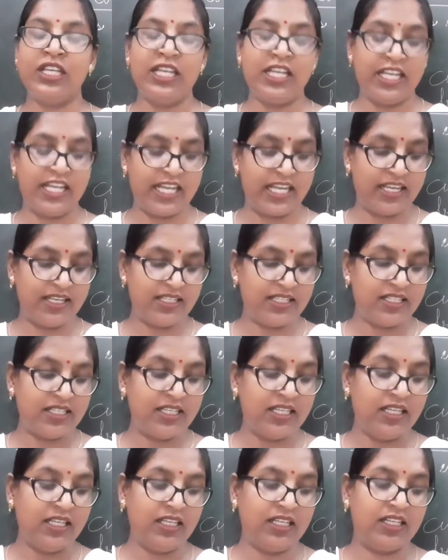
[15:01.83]
And
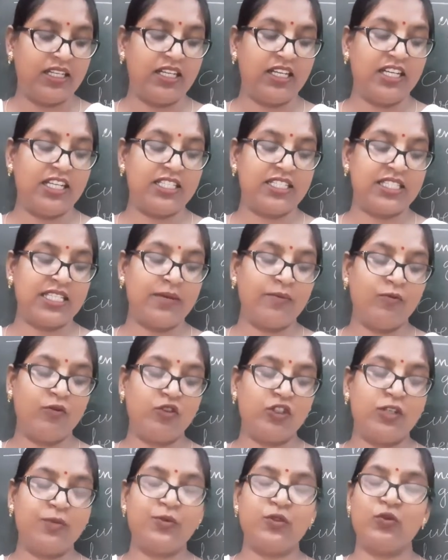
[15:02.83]
some
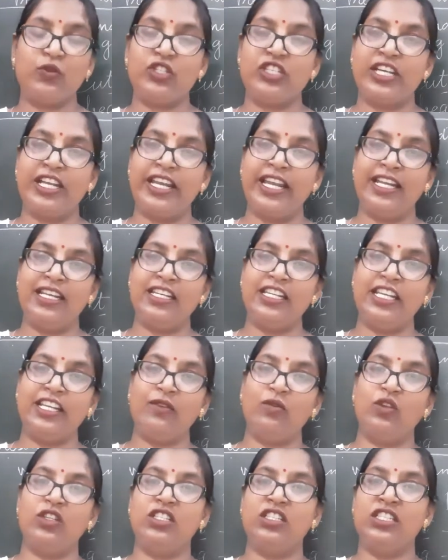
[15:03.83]
verbs which are ending
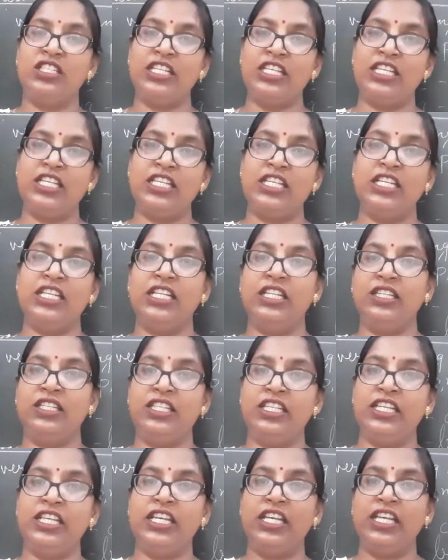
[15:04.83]
with T,
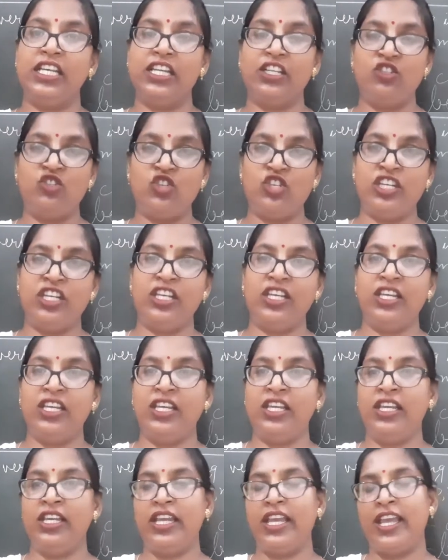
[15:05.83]
D,
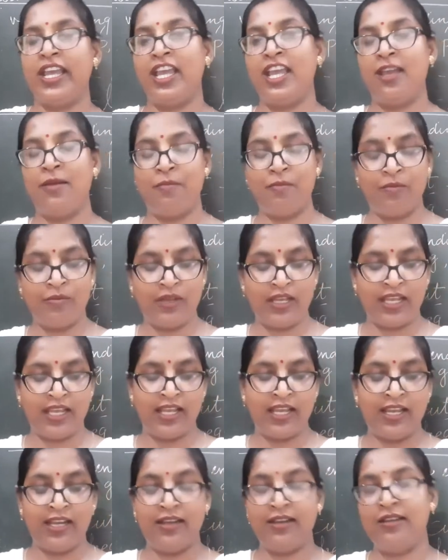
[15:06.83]
G, M,
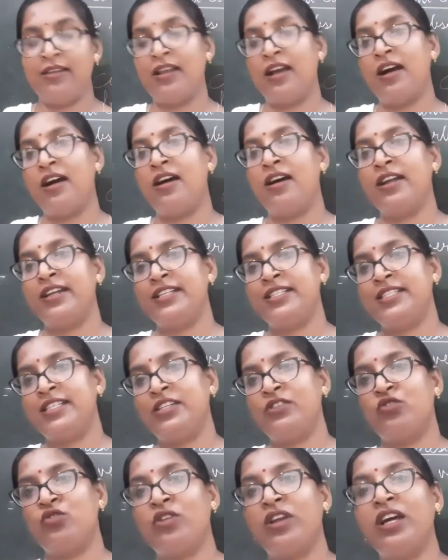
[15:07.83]
N, R,
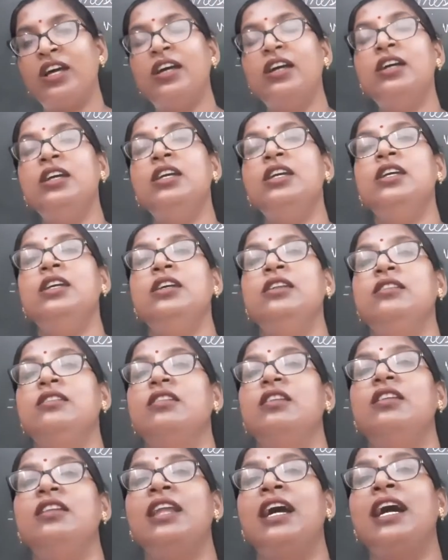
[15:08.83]
etc. the
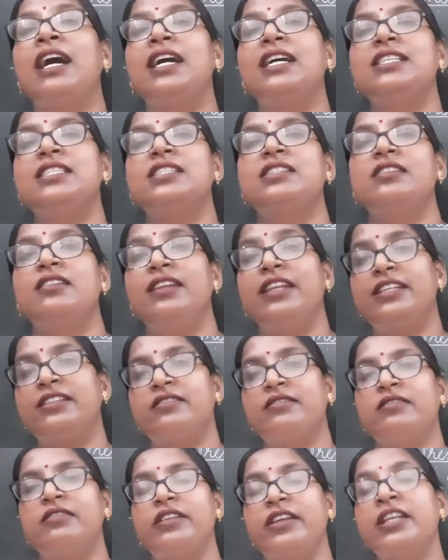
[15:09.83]
last
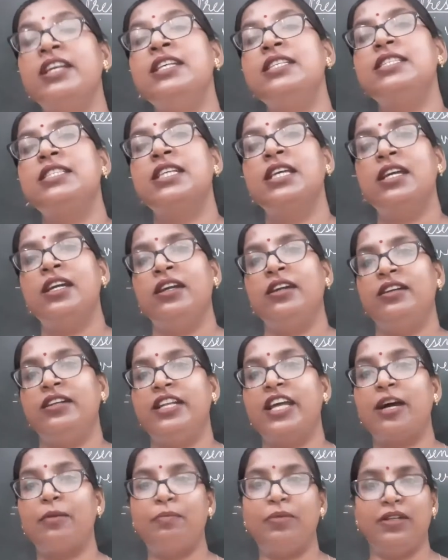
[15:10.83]
letter is
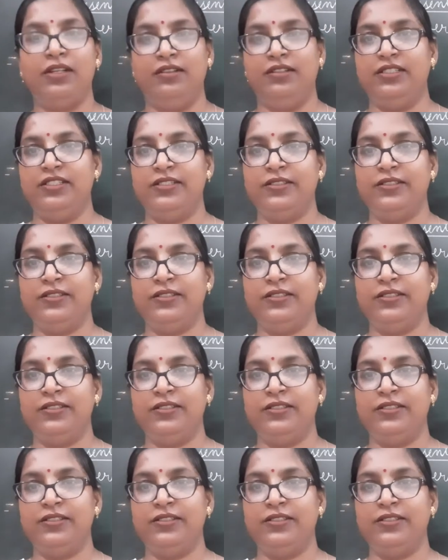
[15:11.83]
doubled.